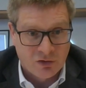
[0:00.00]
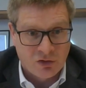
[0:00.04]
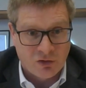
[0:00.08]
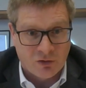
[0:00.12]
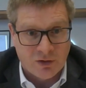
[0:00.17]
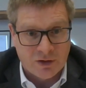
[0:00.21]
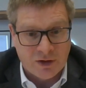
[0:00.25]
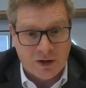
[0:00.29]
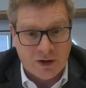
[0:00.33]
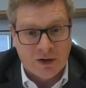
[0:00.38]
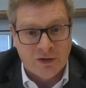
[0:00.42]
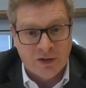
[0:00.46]

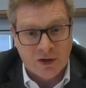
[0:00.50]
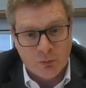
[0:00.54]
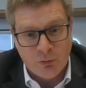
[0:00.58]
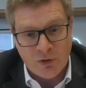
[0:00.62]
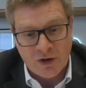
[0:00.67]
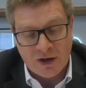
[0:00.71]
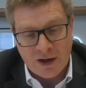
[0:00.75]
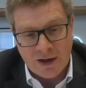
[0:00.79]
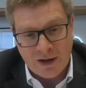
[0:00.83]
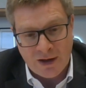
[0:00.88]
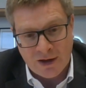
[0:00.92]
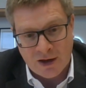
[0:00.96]
So I think
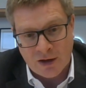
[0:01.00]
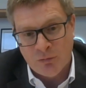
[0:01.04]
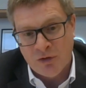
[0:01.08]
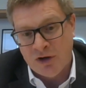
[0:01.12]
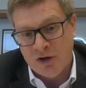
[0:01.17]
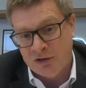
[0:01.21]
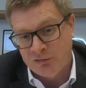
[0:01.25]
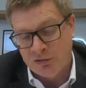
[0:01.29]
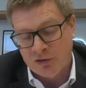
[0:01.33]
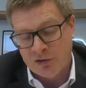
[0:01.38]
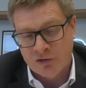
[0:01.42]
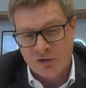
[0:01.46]
we can get
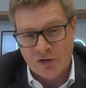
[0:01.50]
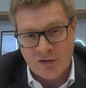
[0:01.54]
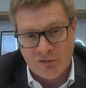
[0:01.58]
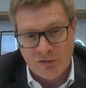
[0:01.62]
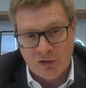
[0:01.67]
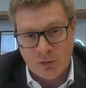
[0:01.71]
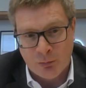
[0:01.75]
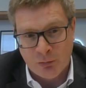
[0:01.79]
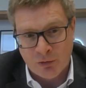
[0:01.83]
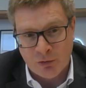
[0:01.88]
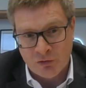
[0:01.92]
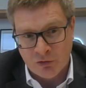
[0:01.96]
meaningful
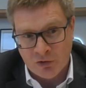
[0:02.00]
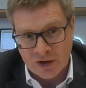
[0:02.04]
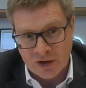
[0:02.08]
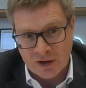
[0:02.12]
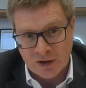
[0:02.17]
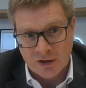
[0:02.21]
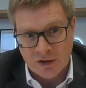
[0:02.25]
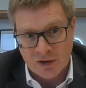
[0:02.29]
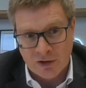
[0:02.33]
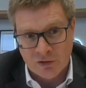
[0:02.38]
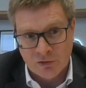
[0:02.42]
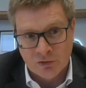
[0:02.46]
travel up and
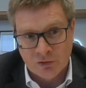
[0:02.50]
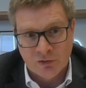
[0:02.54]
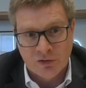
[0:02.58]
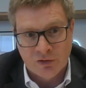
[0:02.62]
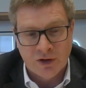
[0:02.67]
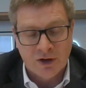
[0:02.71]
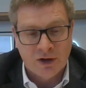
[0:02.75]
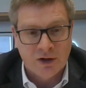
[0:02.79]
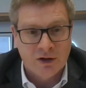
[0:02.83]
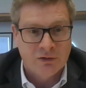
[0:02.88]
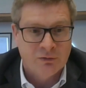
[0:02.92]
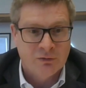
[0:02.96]
running, and I don't
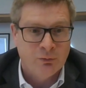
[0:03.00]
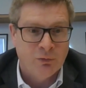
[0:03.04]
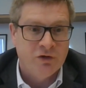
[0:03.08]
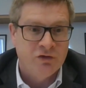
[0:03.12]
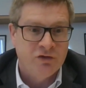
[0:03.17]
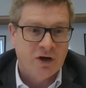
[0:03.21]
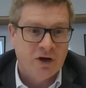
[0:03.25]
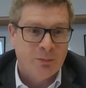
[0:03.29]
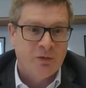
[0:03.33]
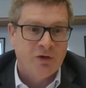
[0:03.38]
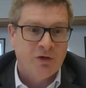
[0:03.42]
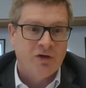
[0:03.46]
think it will
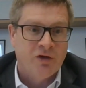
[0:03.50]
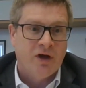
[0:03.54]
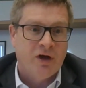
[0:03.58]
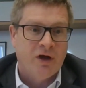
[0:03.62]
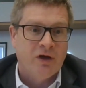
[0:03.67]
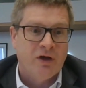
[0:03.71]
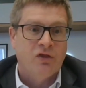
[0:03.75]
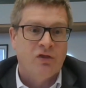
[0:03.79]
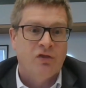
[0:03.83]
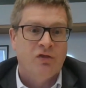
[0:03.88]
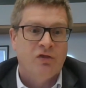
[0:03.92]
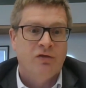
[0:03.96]

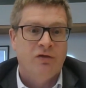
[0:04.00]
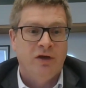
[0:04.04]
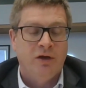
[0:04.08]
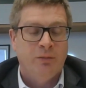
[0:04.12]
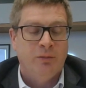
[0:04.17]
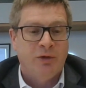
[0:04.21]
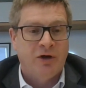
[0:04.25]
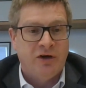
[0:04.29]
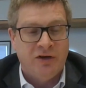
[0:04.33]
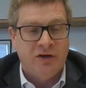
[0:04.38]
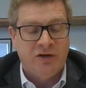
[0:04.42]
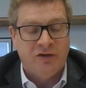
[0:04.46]
jeopardise the
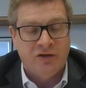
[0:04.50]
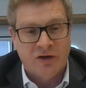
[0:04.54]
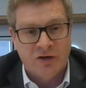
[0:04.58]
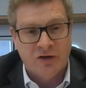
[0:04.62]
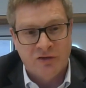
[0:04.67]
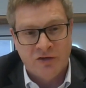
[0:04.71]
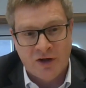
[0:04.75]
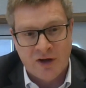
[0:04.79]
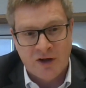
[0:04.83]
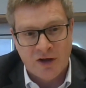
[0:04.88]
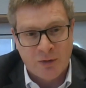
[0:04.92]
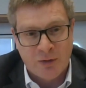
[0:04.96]
ability to
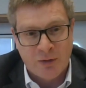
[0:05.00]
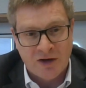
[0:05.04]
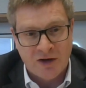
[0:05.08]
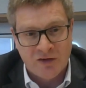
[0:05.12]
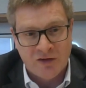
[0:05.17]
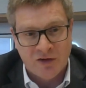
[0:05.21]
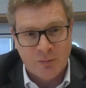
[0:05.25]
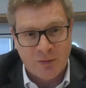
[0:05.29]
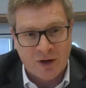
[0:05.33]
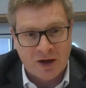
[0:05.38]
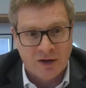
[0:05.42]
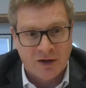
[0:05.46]
contain the
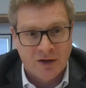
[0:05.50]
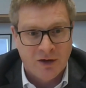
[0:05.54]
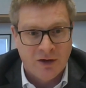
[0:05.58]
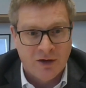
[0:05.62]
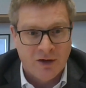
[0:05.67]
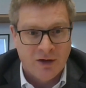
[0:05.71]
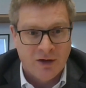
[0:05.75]
pandemic.